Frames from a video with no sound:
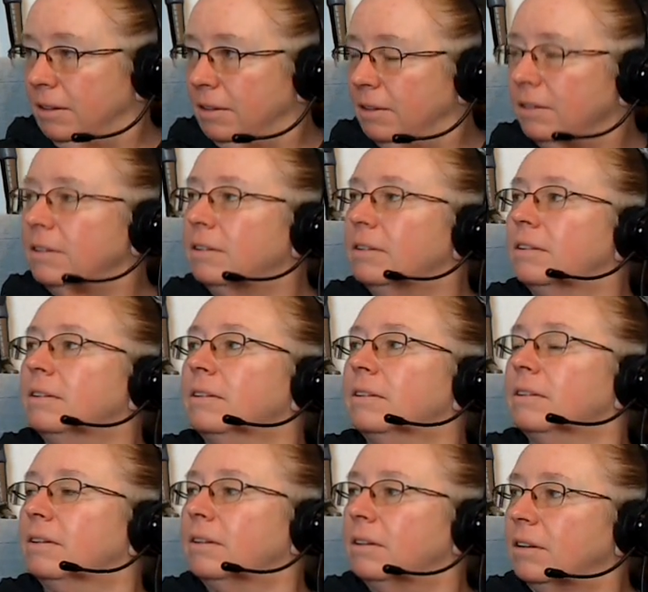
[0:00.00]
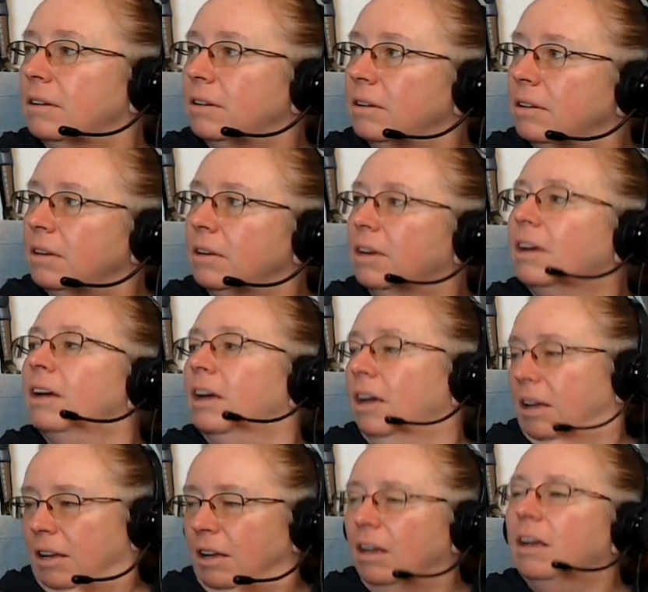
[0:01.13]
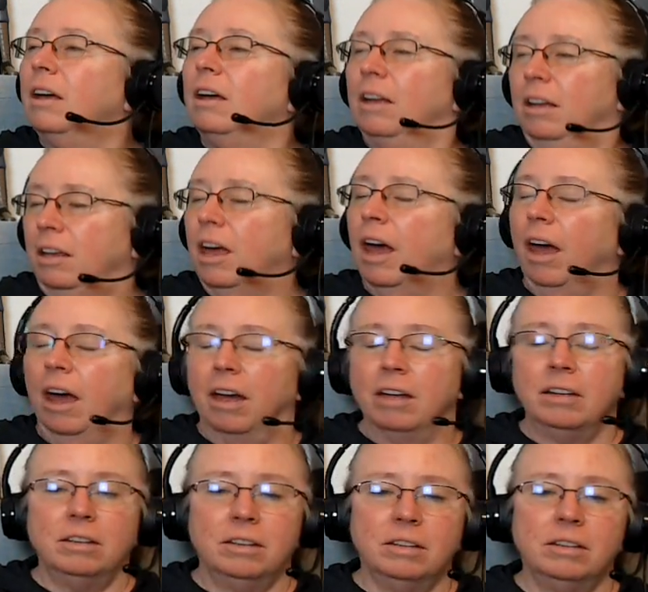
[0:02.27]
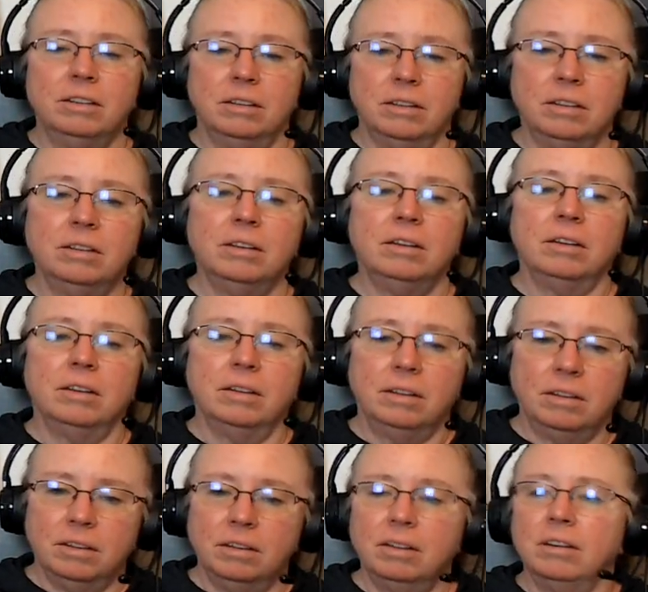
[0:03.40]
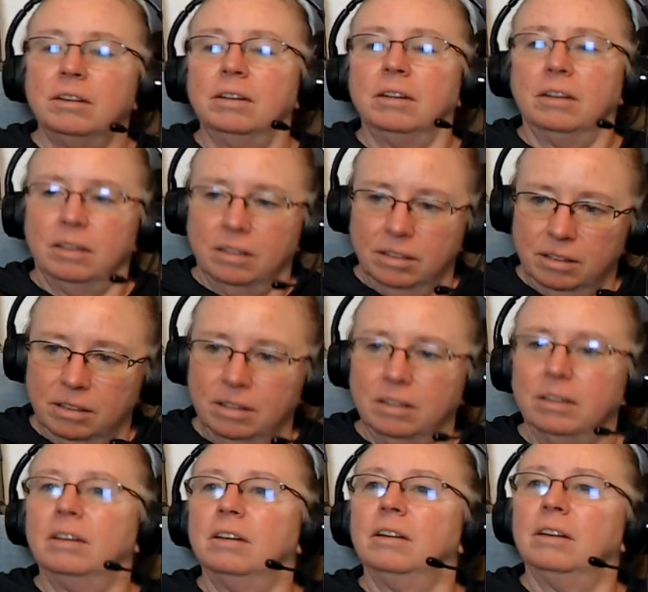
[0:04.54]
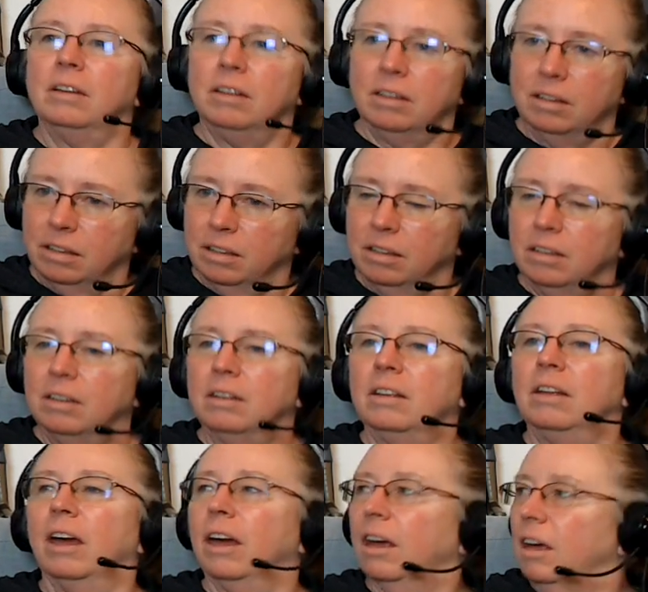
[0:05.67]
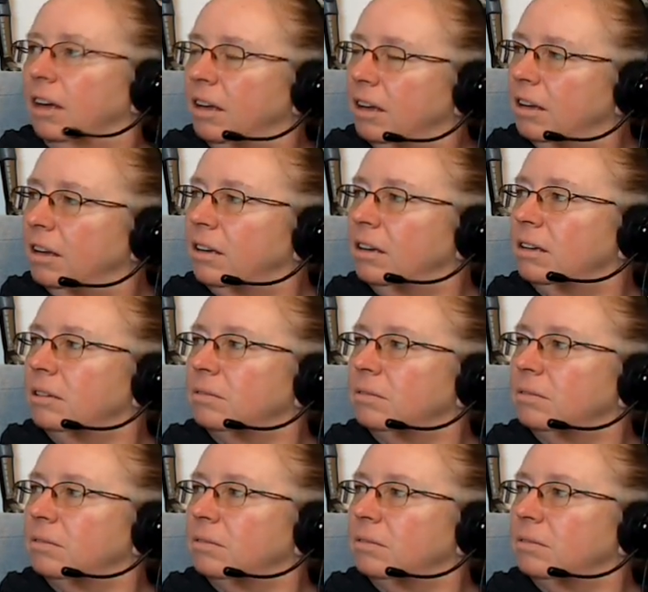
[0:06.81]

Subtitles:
[no speech]